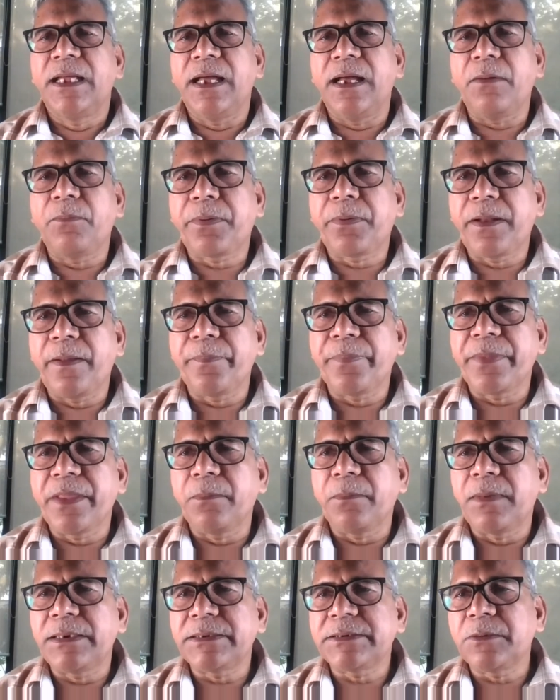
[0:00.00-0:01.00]
from the
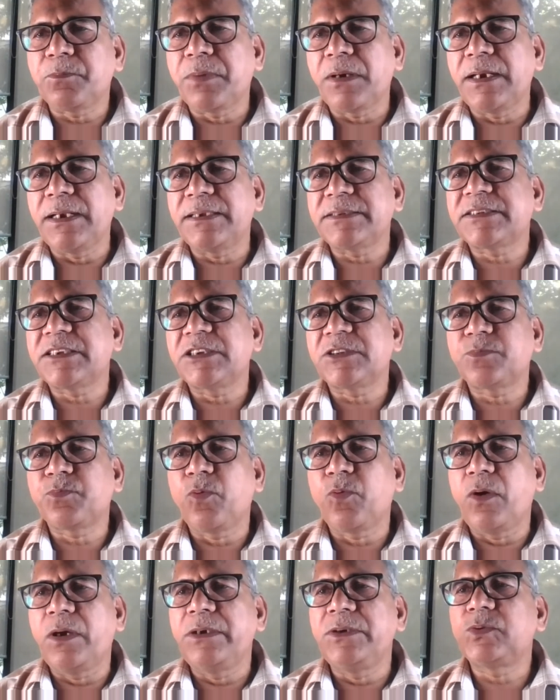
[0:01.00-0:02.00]
multiple access
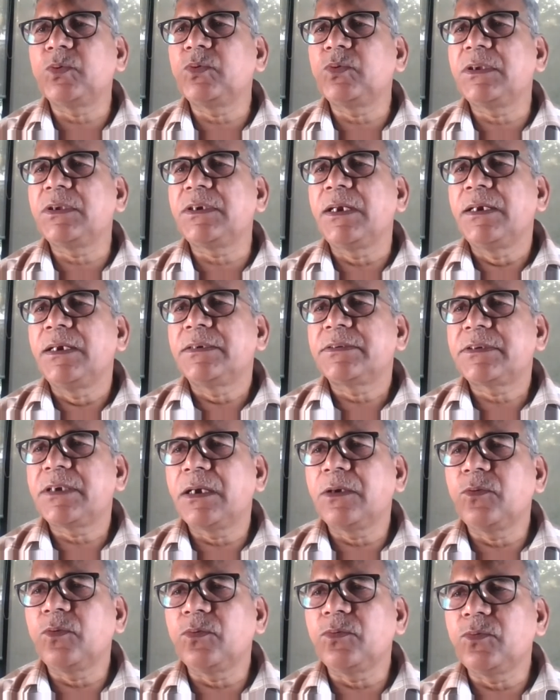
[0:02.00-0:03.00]
point to the
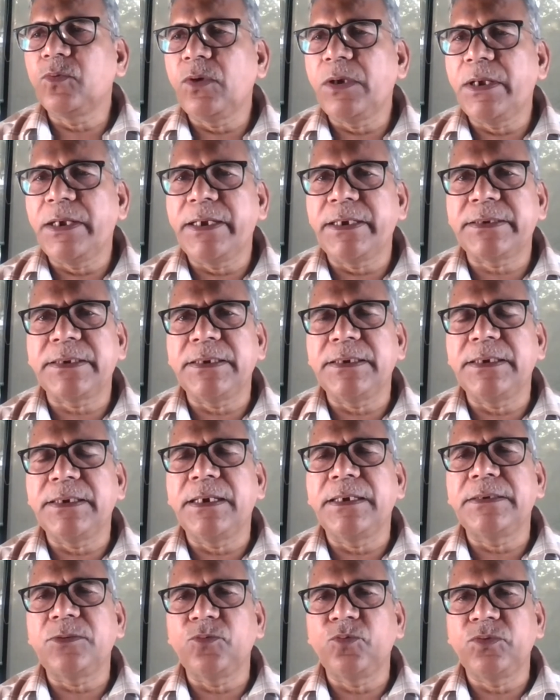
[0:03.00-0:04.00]
triangulate
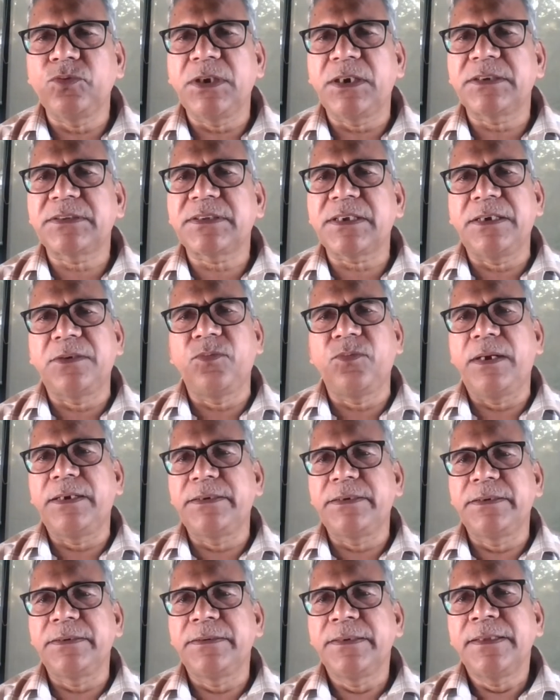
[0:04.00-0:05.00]
a user's
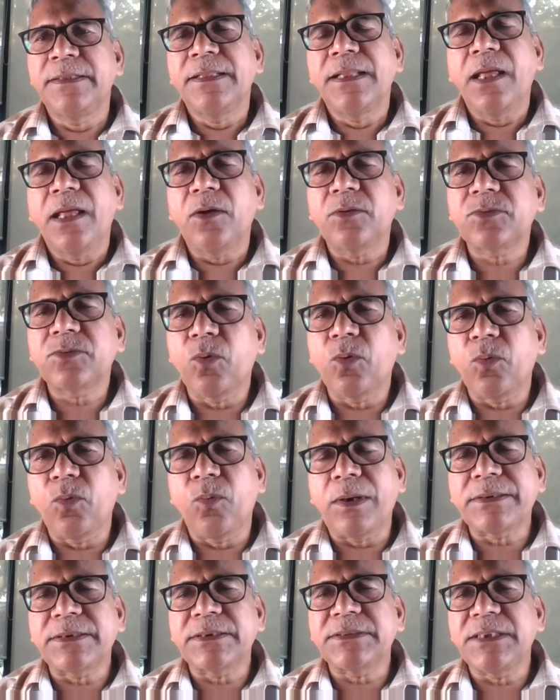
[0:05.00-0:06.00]
advantage. So
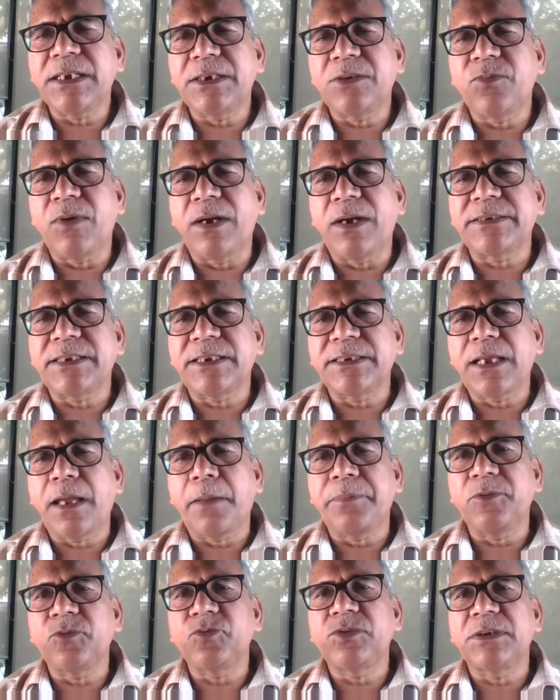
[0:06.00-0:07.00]
what is the advantage
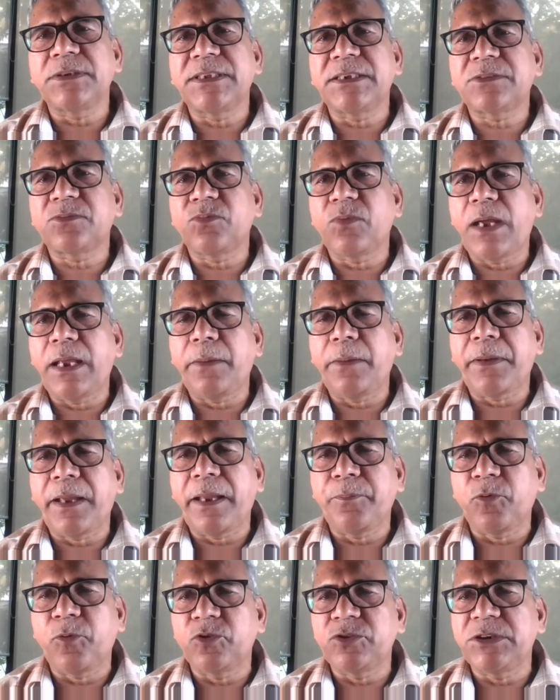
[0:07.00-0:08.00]
of using this Wi-Fi
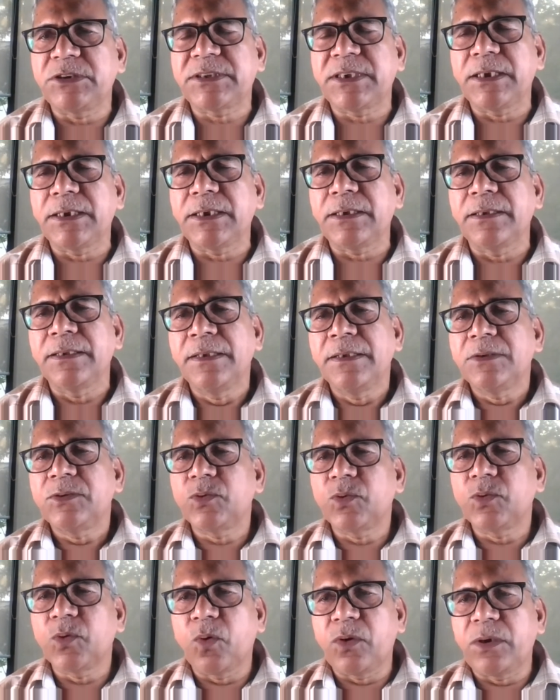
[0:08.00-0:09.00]
positioning?
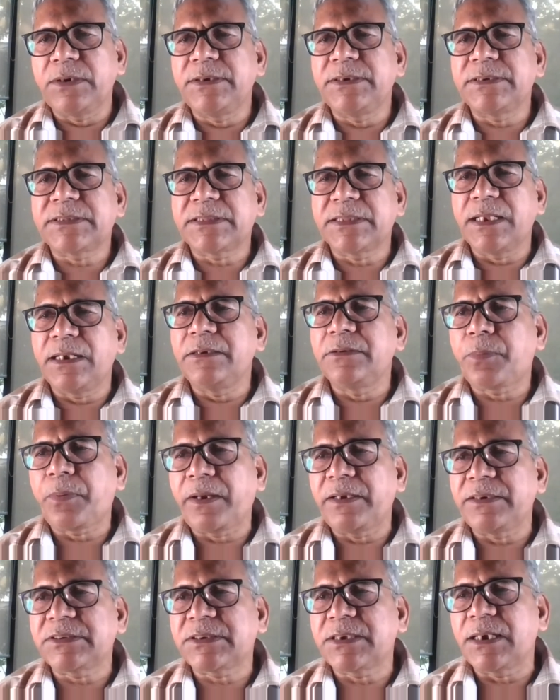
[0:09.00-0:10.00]
No additional
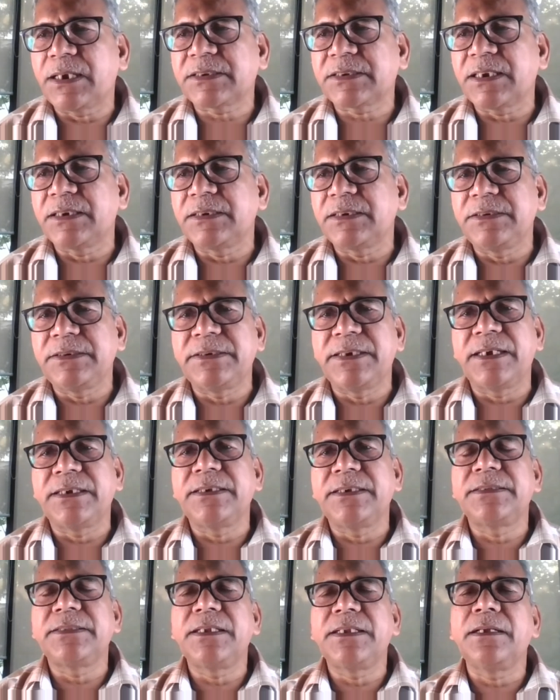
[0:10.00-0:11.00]
infrastructure needed
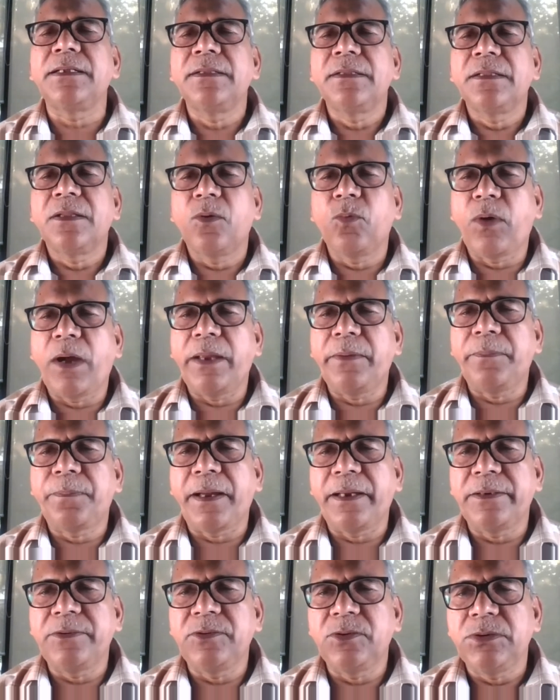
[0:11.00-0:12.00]
in the
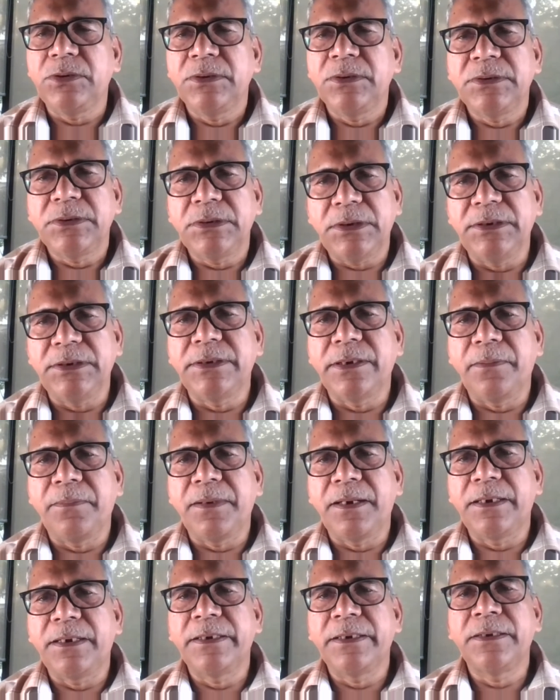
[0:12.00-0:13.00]
Wi-Fi enabled.